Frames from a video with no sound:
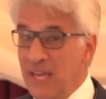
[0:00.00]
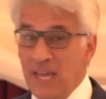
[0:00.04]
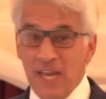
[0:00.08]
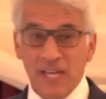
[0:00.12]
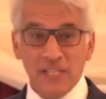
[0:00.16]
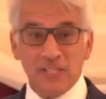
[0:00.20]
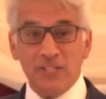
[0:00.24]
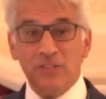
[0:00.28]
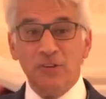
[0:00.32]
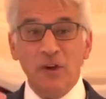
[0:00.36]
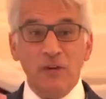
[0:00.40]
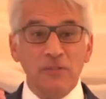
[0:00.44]

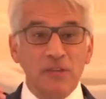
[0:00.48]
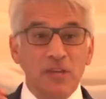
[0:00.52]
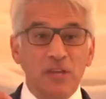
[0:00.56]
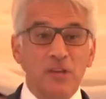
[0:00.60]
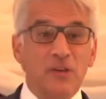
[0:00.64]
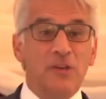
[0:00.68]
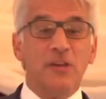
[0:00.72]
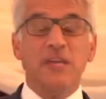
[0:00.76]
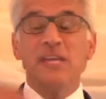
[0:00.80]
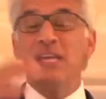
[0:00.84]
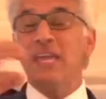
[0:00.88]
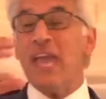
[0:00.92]
It's not that
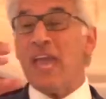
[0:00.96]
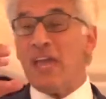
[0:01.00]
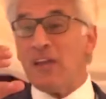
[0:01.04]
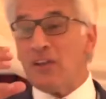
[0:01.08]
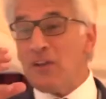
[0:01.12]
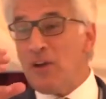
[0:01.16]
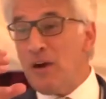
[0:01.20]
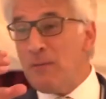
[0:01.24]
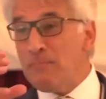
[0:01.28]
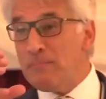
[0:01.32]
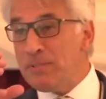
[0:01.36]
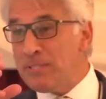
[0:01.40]
you can get
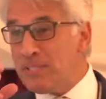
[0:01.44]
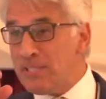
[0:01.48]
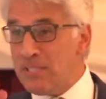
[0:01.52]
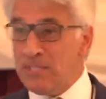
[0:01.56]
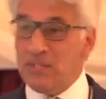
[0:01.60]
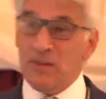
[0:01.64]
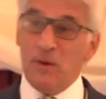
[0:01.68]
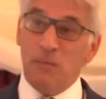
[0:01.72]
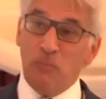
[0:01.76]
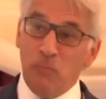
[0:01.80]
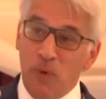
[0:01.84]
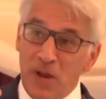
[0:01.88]

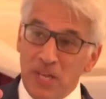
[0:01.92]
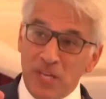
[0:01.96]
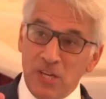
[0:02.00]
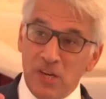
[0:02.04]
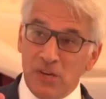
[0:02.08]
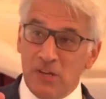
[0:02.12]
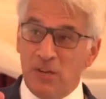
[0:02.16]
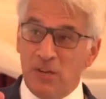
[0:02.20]
competent, and when you're